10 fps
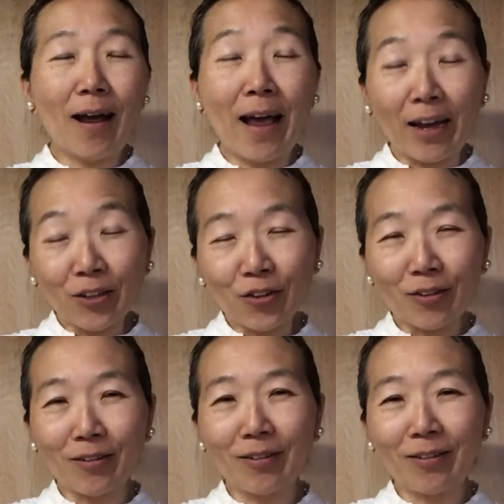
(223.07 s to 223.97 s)

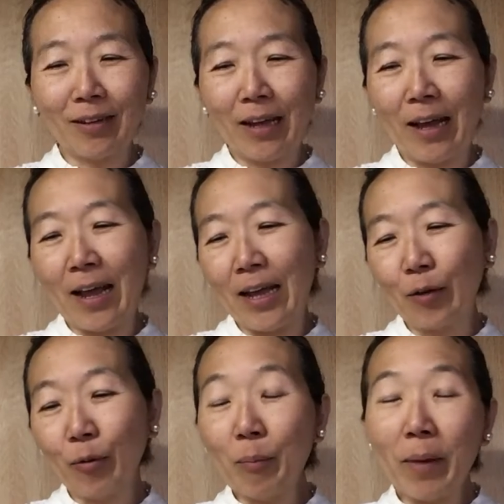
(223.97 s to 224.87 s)
actions and
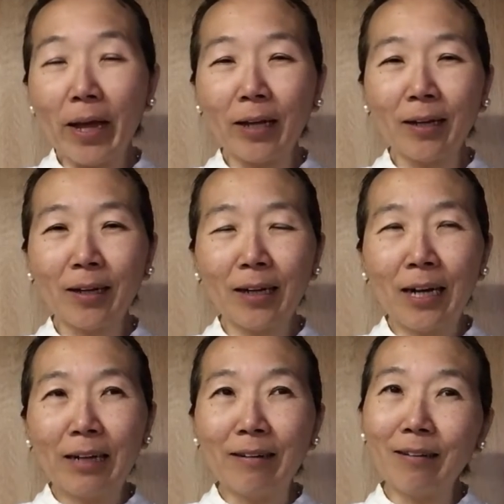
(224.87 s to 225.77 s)
we make
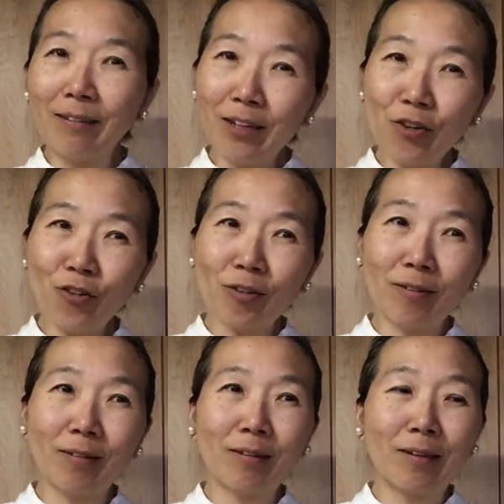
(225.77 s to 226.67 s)

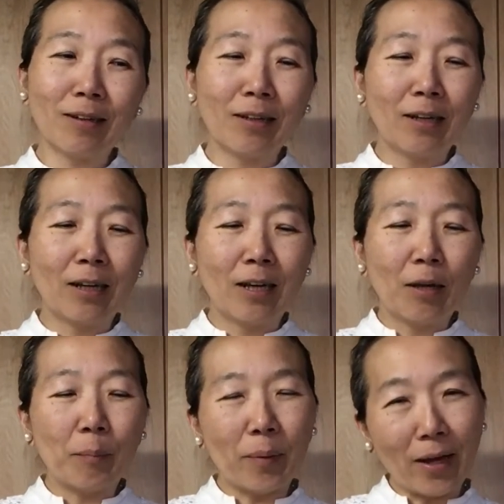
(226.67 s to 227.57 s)
decisions
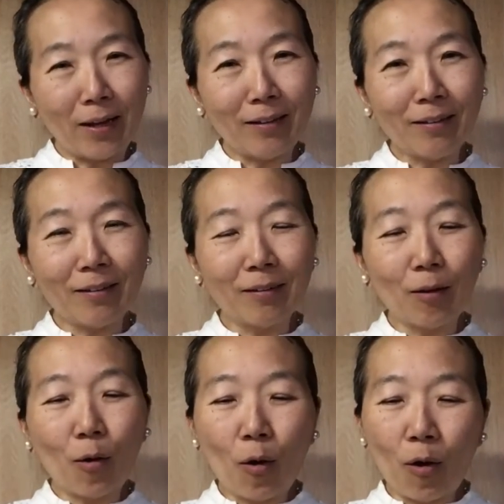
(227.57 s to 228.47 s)
based
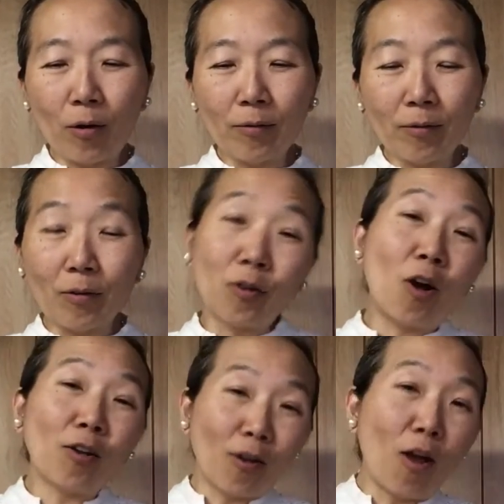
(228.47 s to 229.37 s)
on
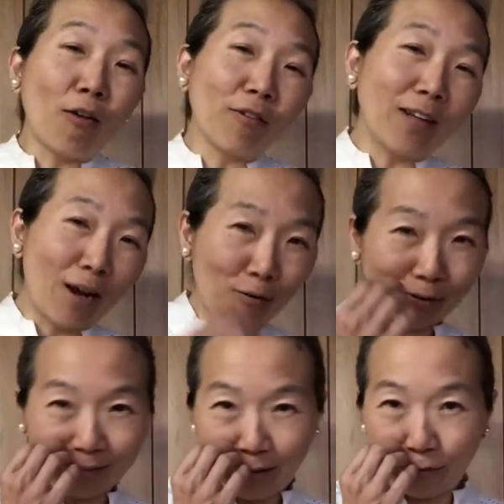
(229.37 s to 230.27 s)
not loving
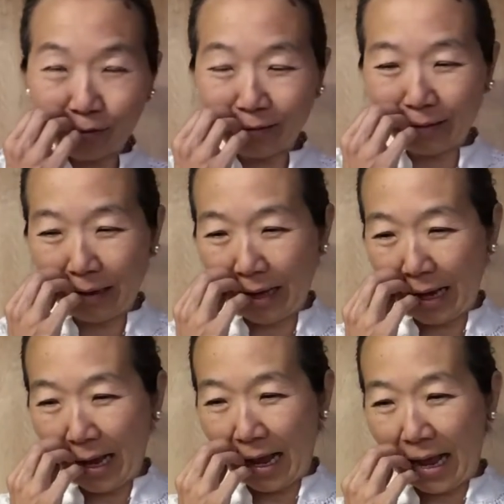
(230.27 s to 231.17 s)
ourselves,
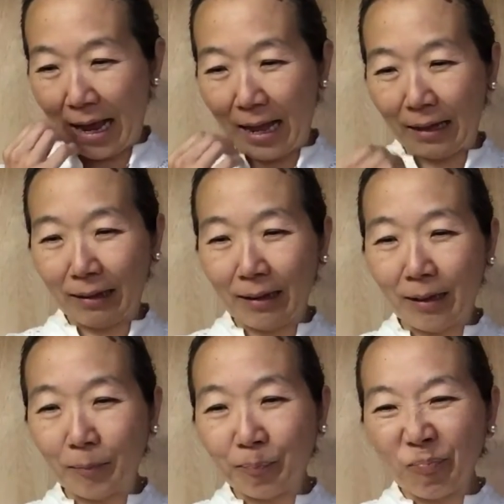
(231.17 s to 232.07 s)
and
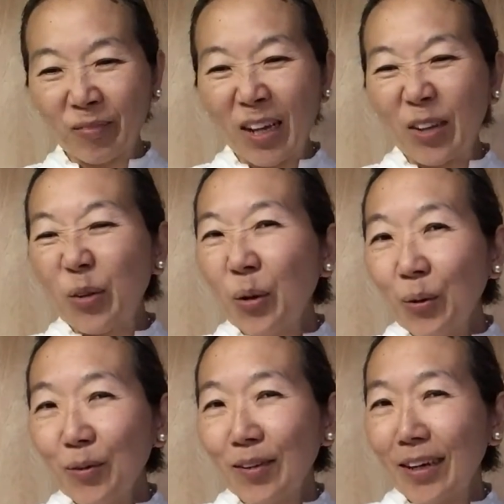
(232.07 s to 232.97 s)

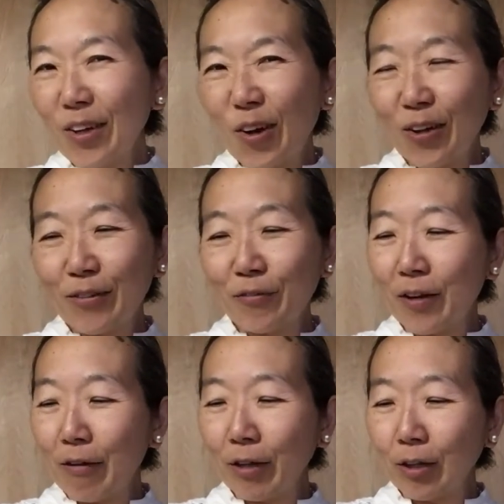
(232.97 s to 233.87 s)
those are not
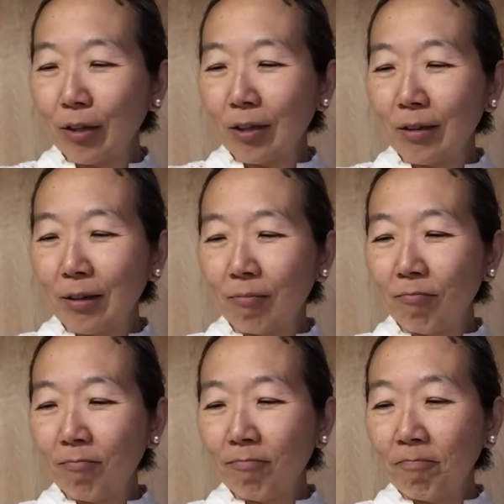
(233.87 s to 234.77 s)
very good
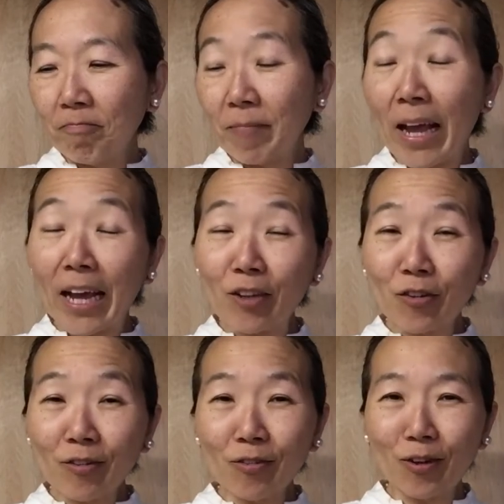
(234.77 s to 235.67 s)

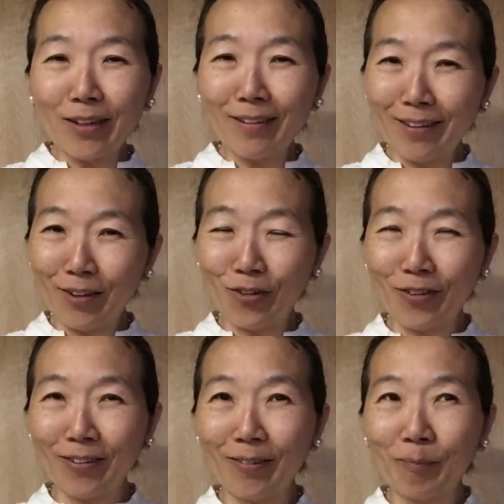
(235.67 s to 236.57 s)
actions or
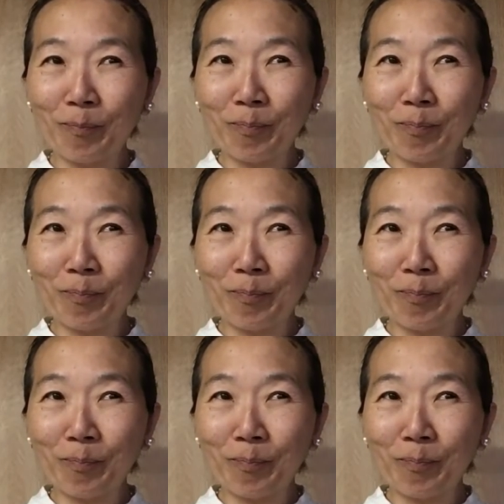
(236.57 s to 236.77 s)
decisions,